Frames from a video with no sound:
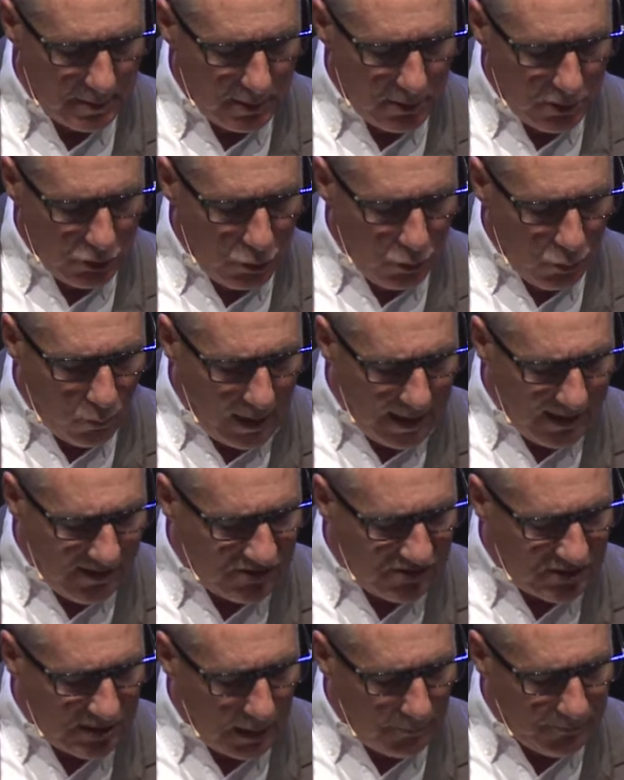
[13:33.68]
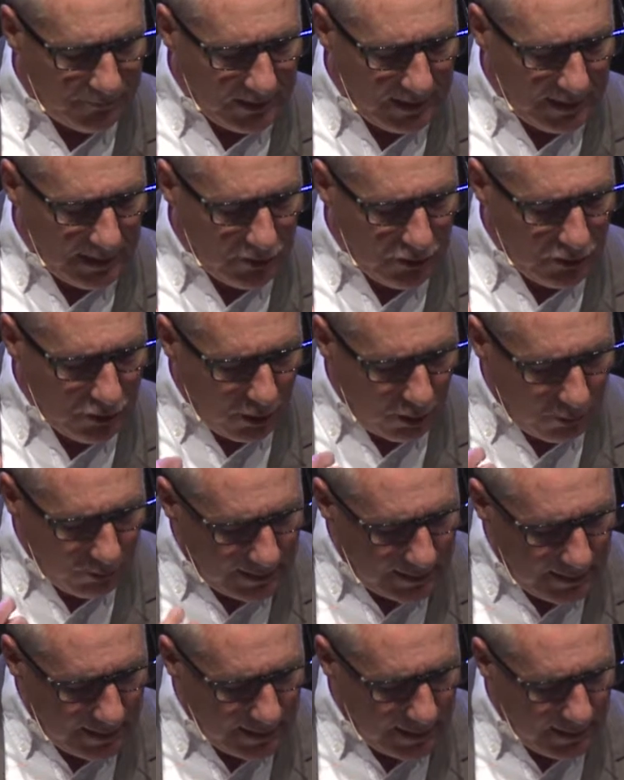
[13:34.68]
You want something and you don't
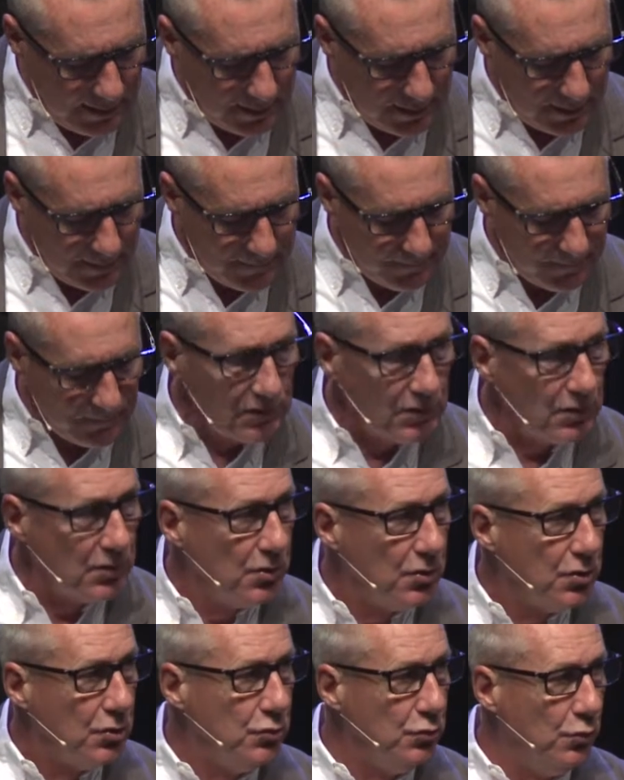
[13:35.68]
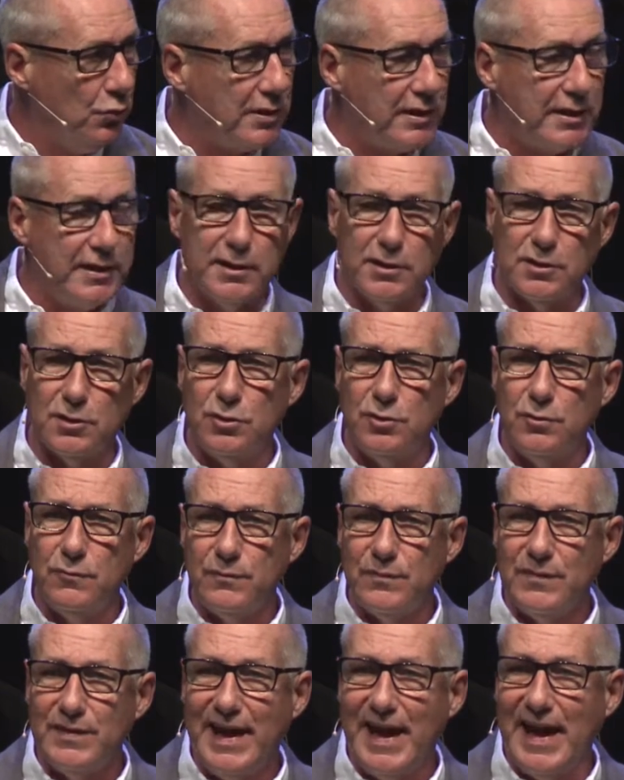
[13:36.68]
get it. You kill
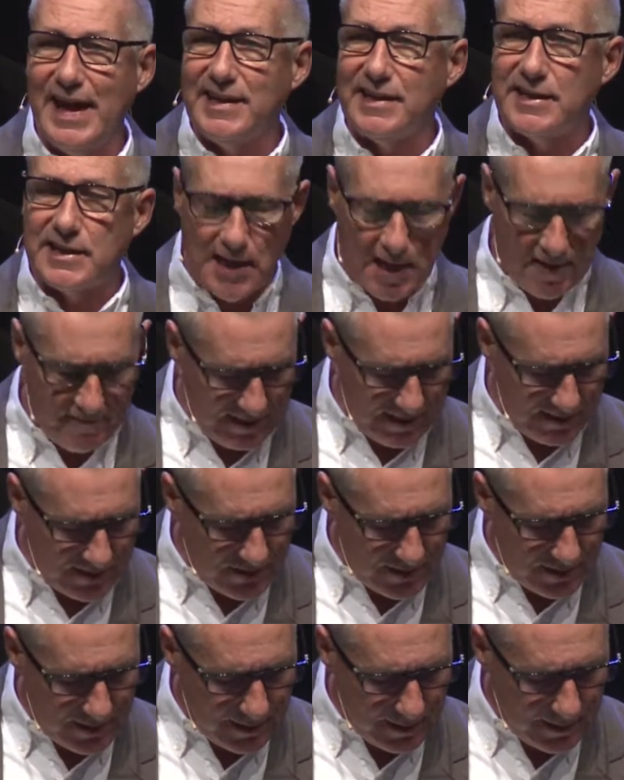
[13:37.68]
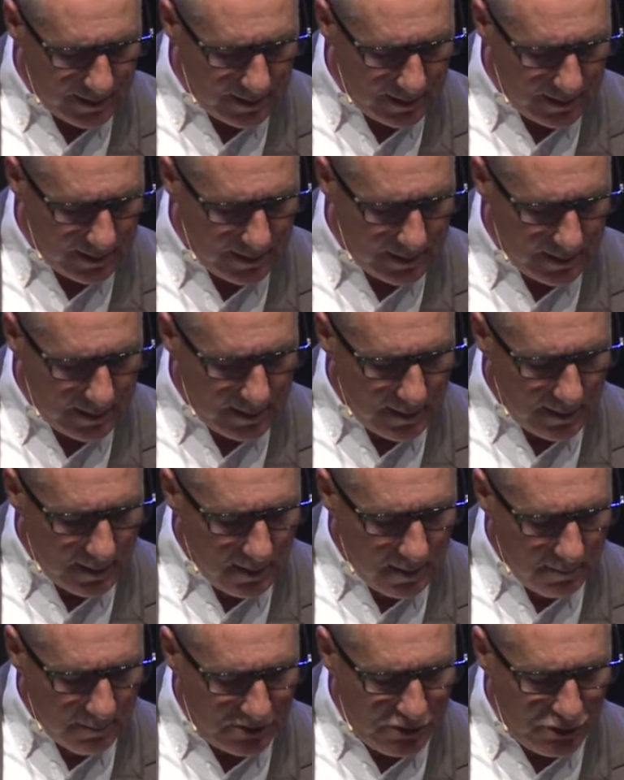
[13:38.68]
and covet,
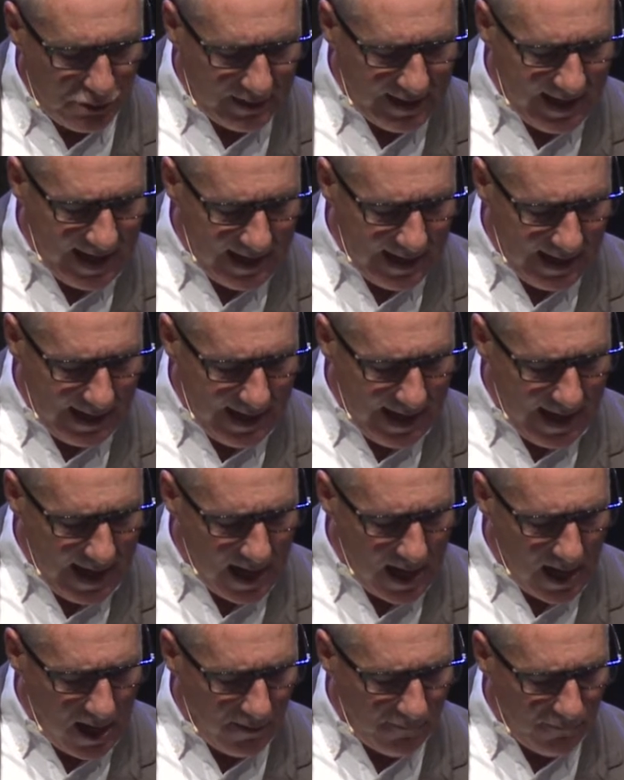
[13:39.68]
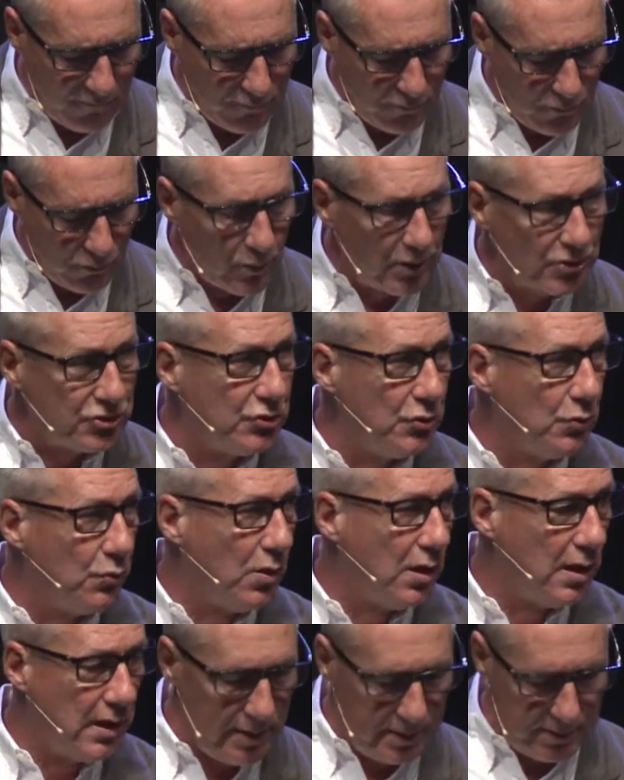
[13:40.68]
but you cannot have what you
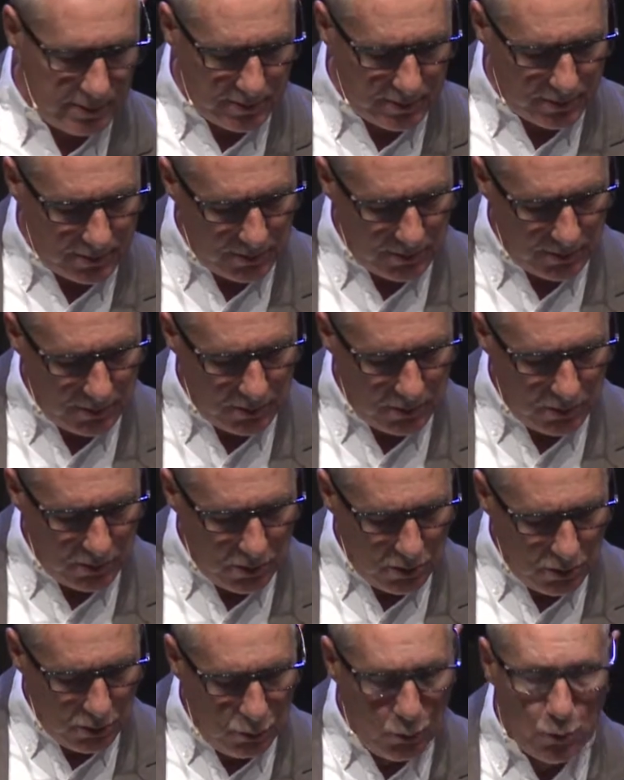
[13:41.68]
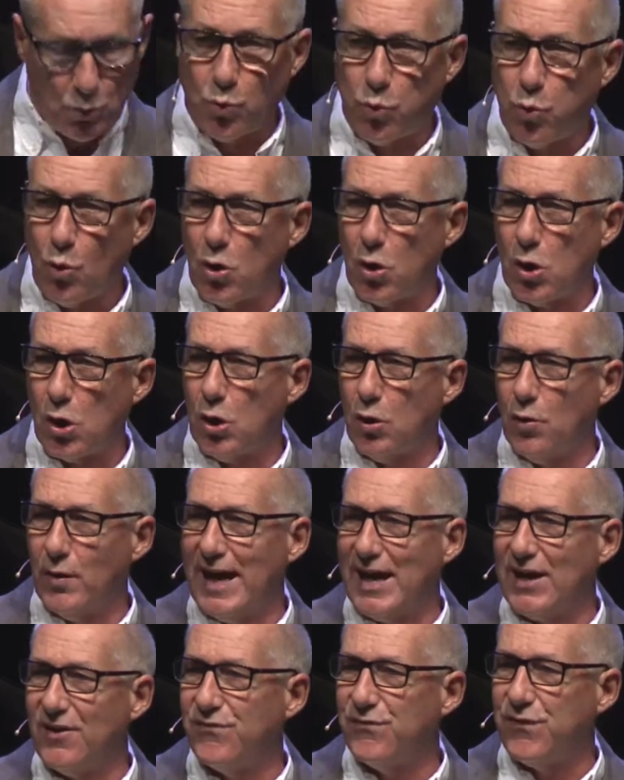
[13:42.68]
want. You quarrel
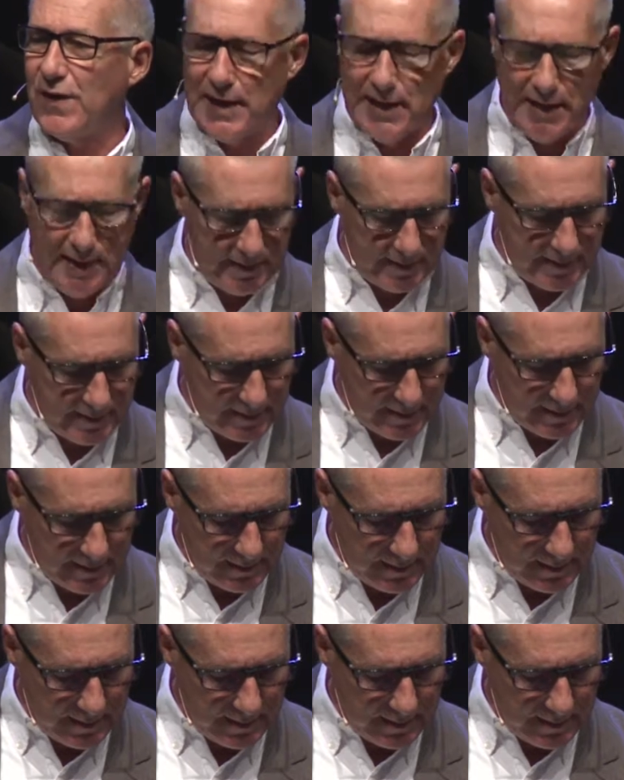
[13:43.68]
and fight.